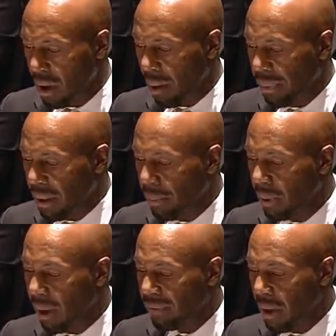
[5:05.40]
of
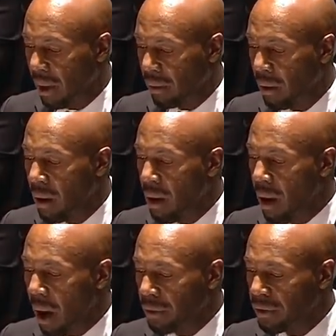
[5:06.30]
people of color.
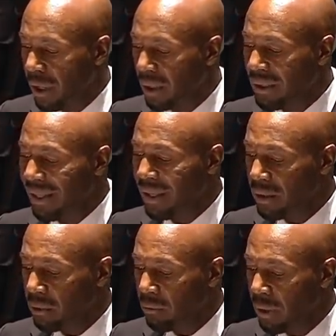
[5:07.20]
Understanding the
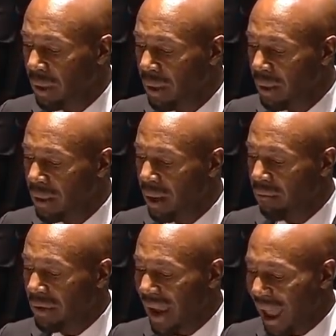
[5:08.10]
history
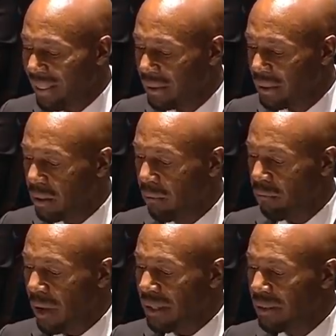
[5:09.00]
and reality of
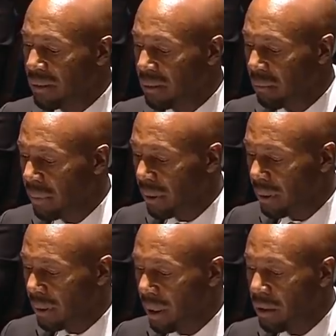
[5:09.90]
racism
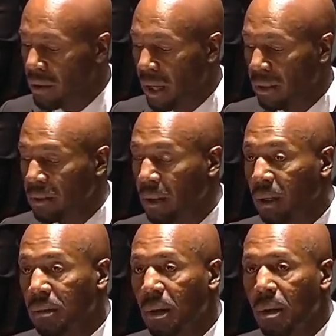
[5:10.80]
in the United
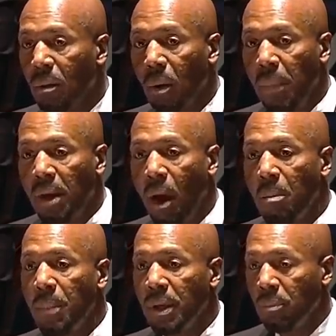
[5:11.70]
States will make our
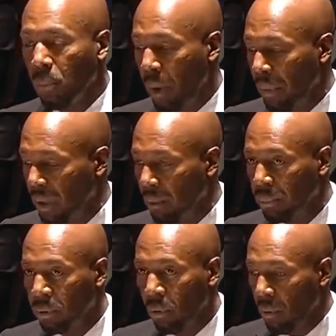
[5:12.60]
men and women in
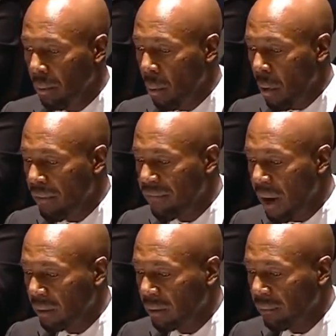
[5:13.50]
blue more
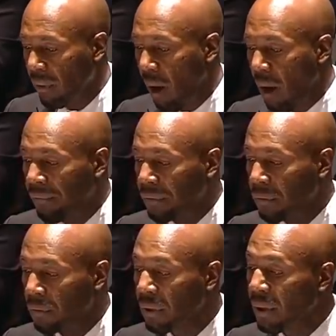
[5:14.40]
effective
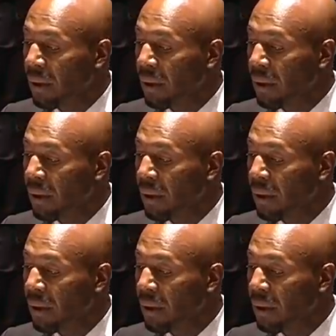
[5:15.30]
officers.